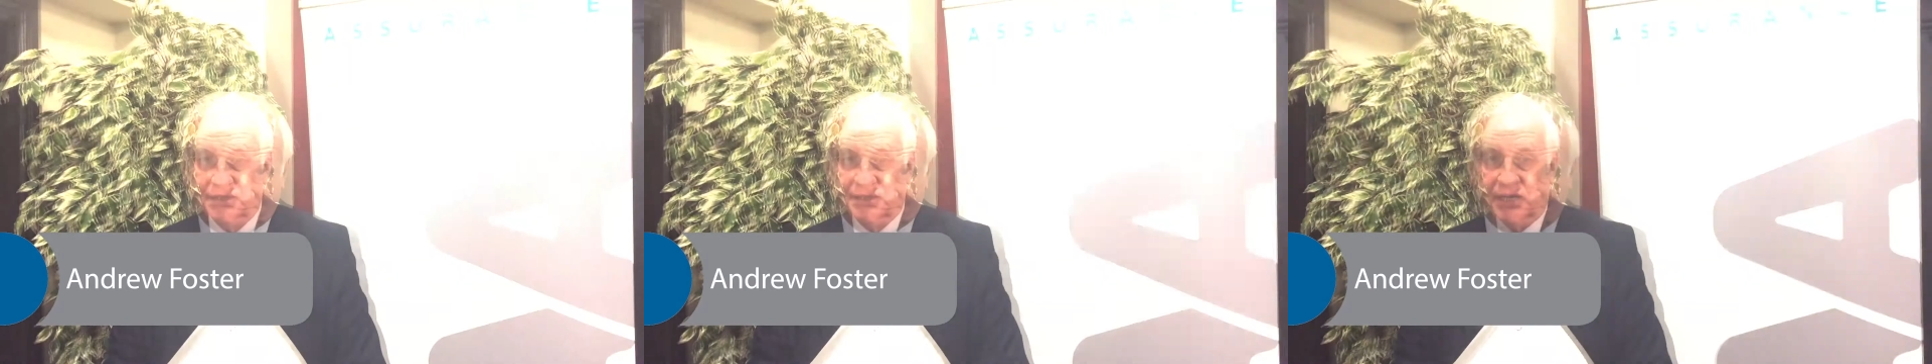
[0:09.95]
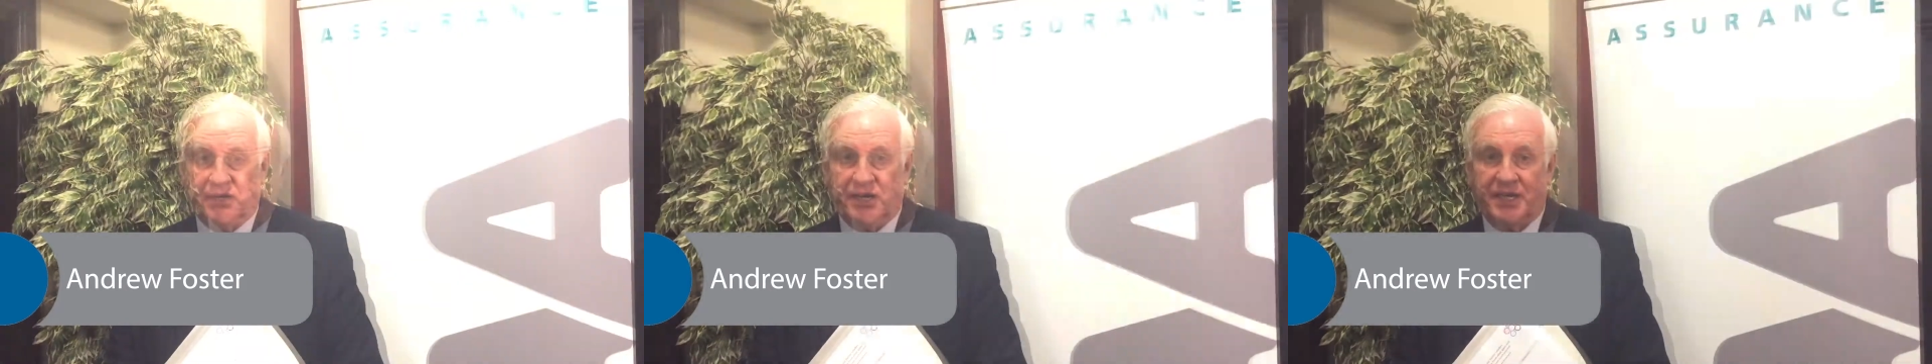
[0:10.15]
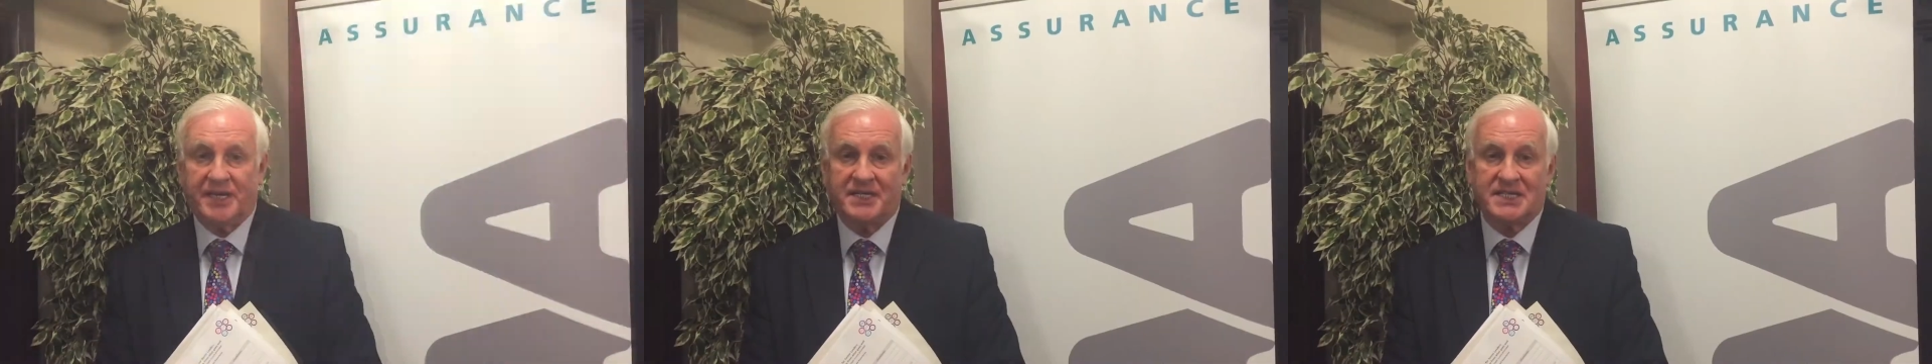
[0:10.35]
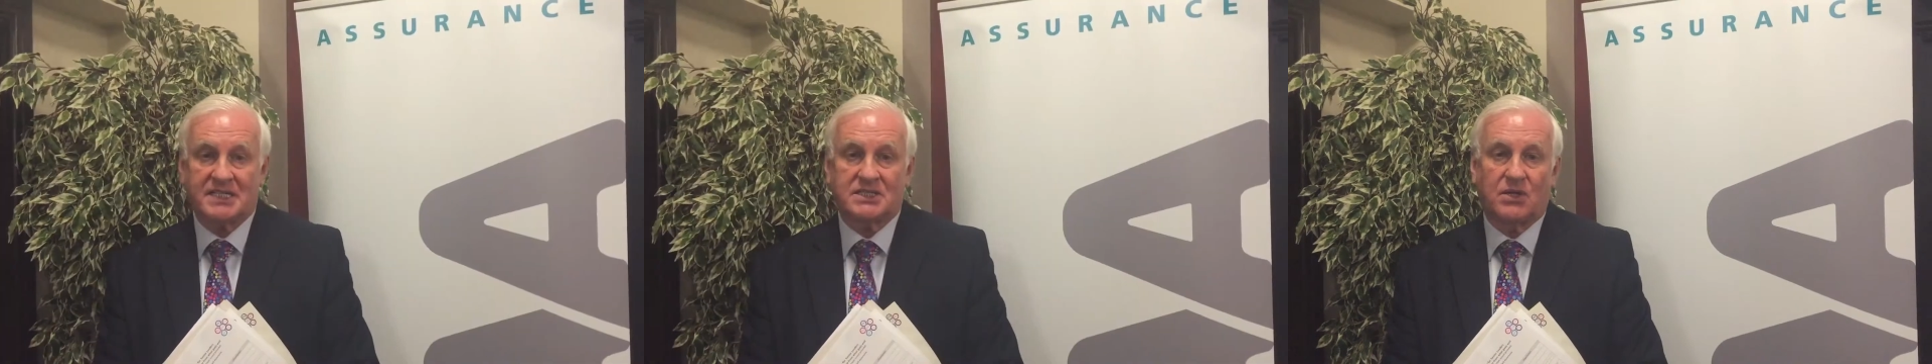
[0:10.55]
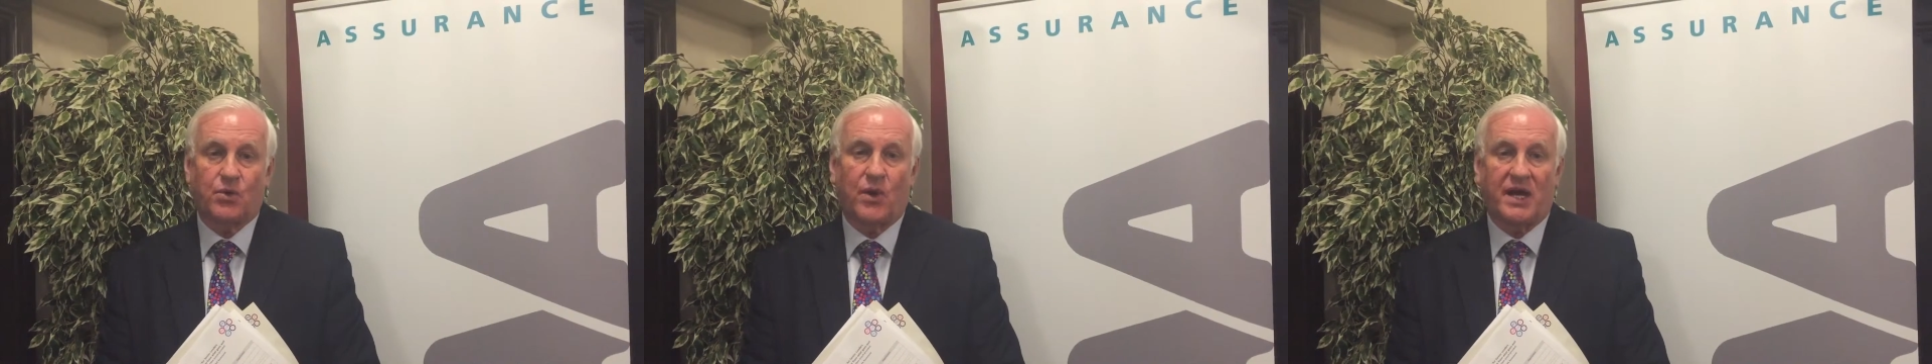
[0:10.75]
Now,
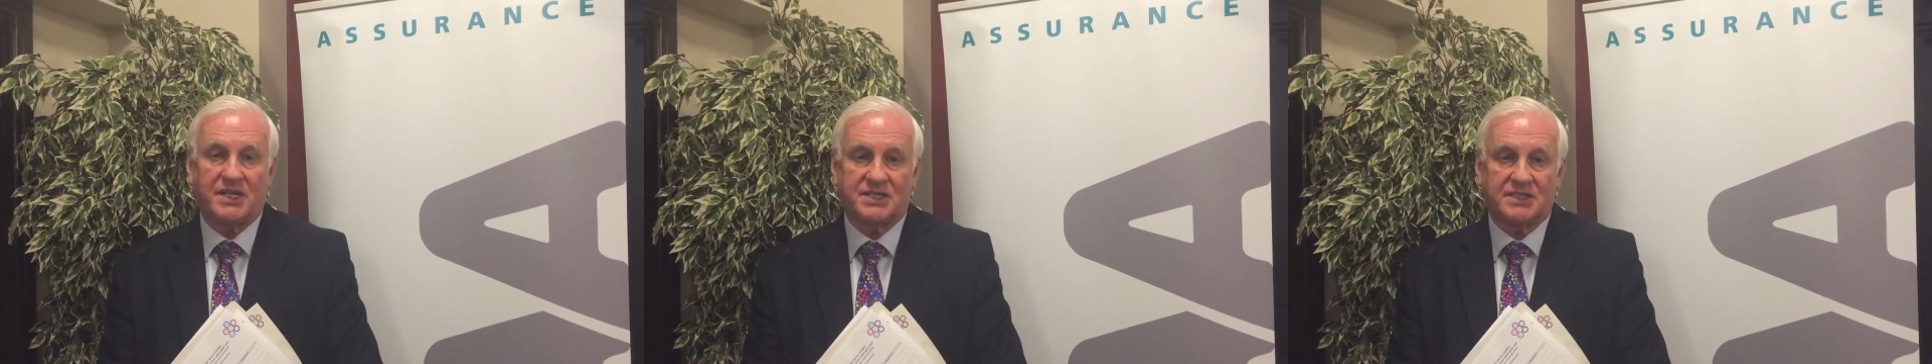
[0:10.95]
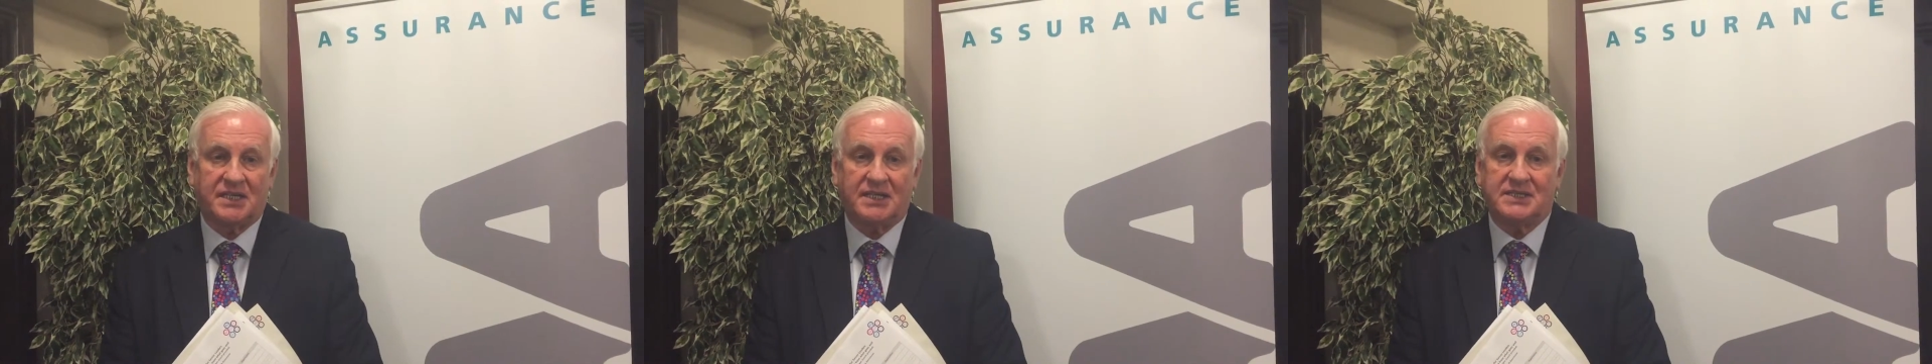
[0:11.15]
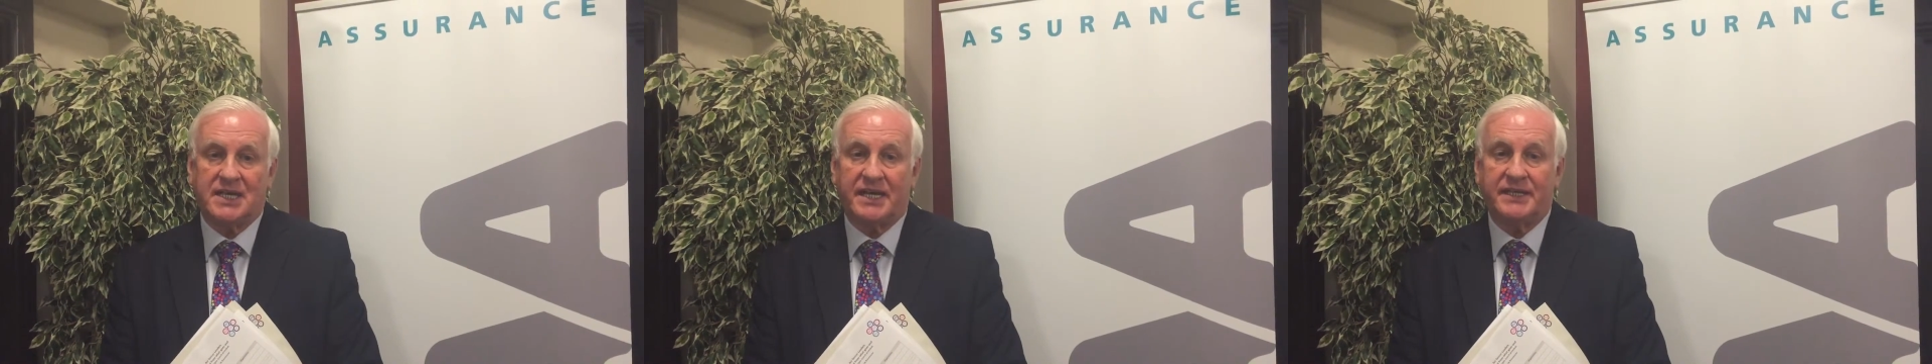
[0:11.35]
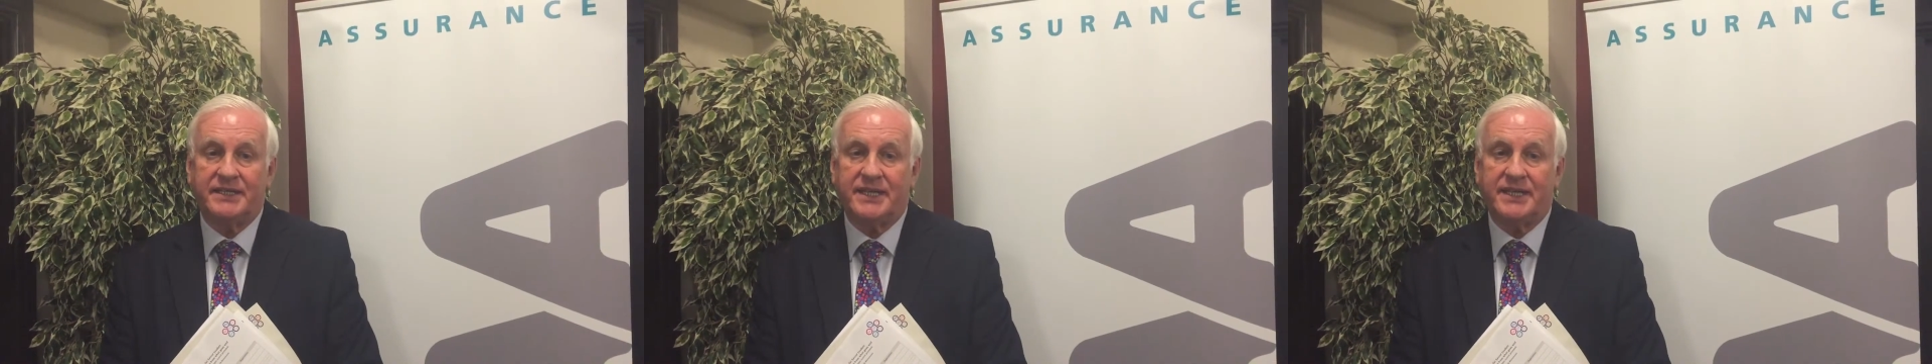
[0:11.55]
NHS Quest is a